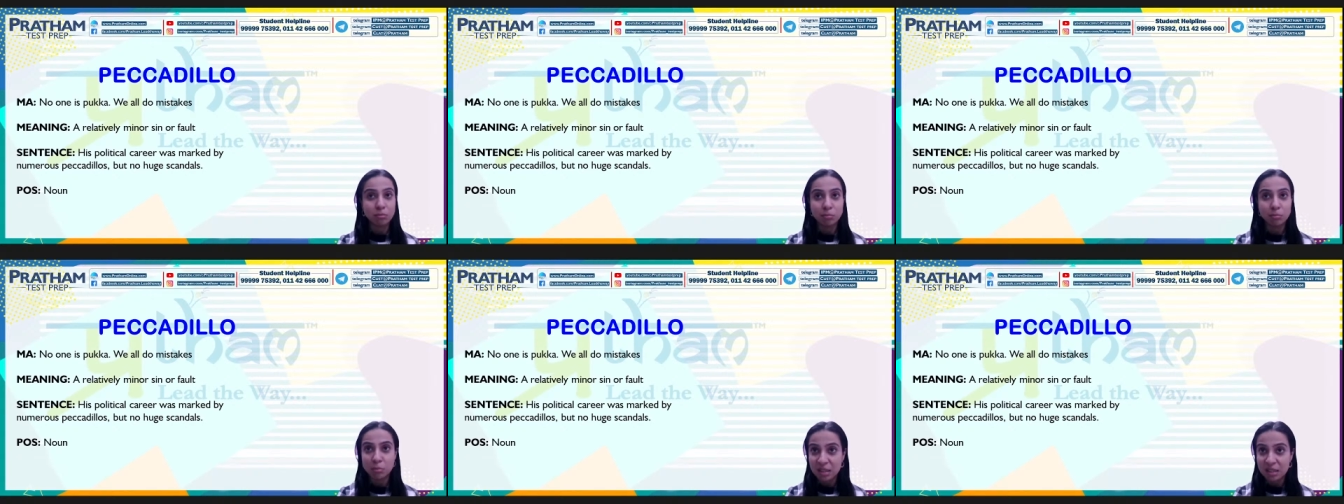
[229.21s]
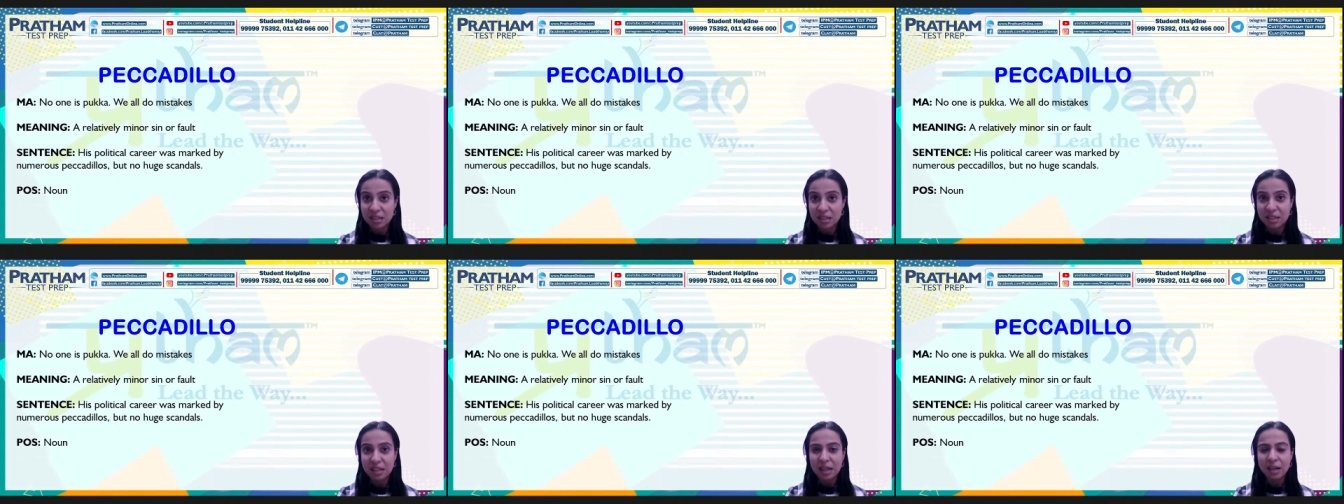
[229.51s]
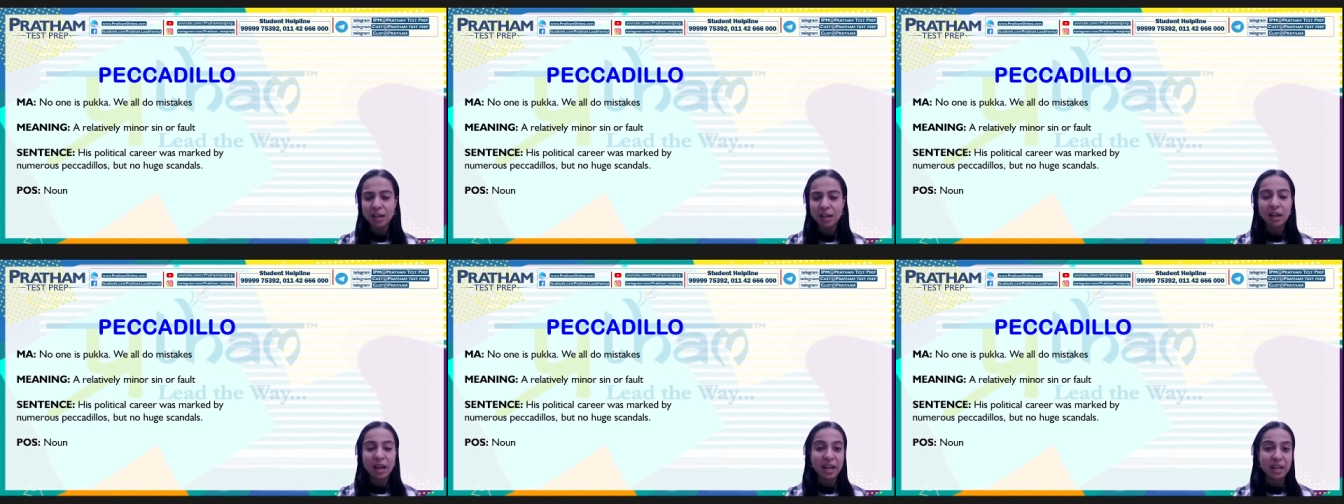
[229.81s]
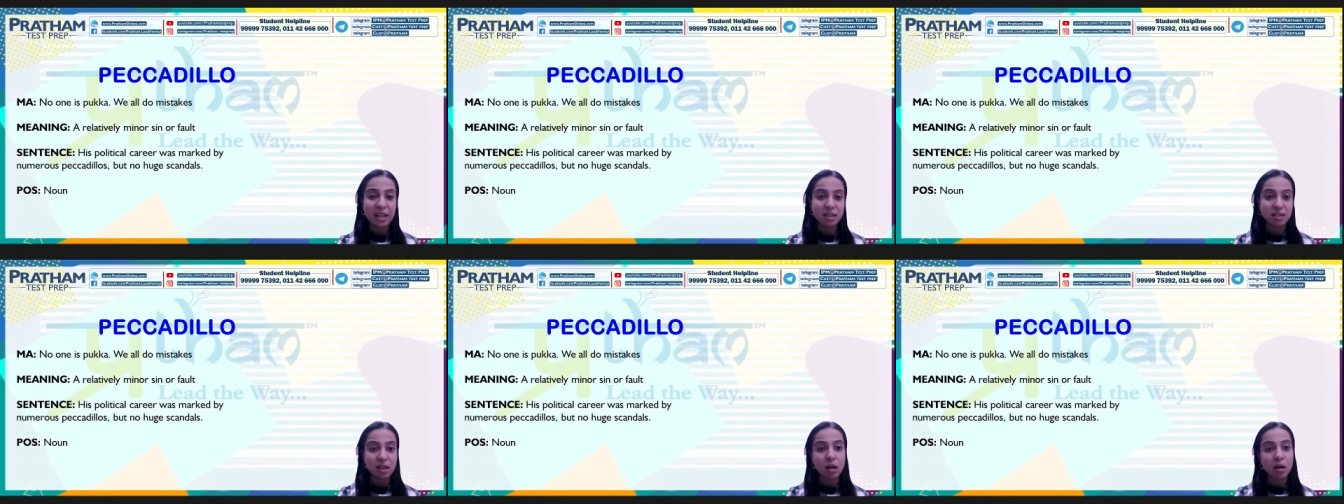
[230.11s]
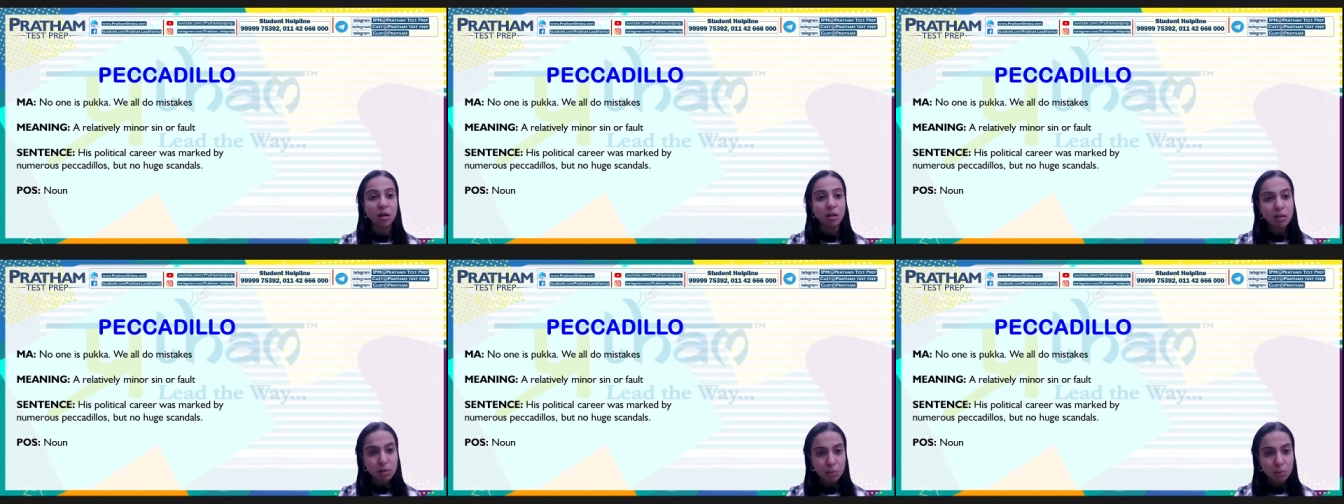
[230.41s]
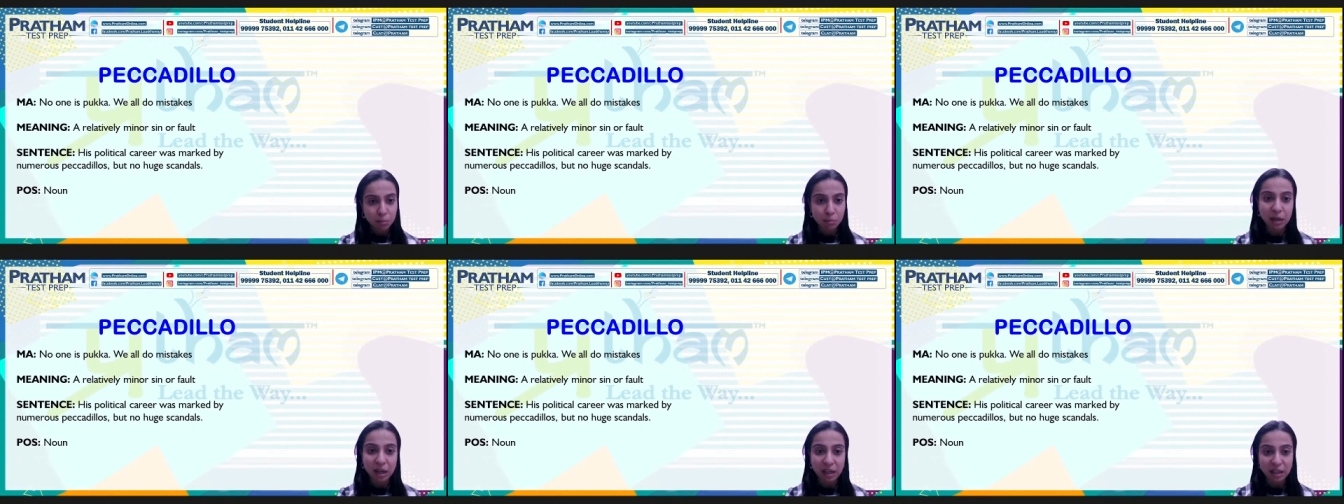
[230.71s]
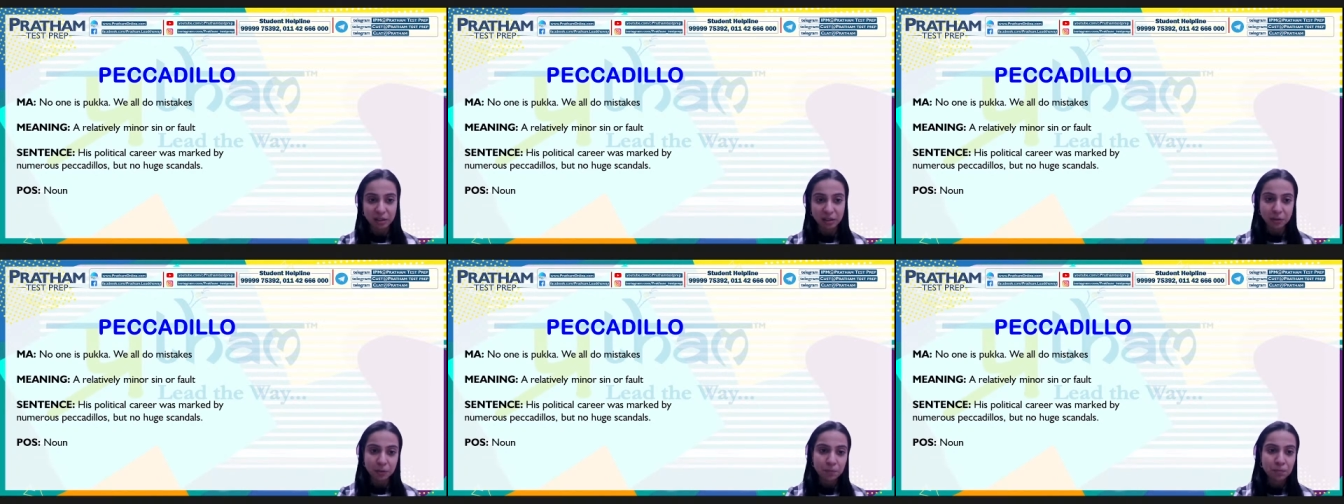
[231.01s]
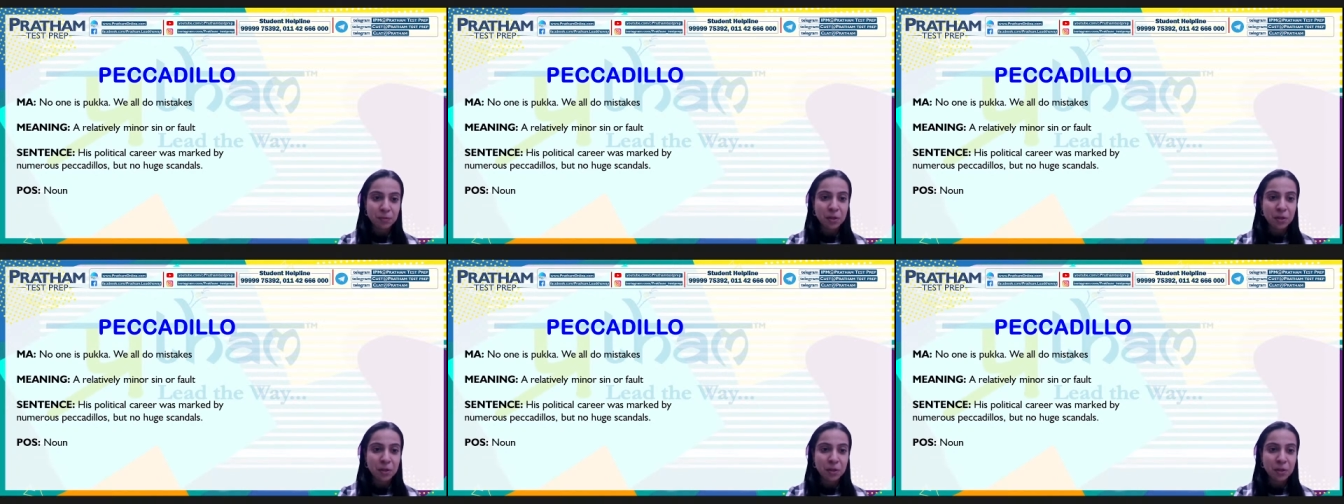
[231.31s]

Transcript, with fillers: mistake, hence a blunder.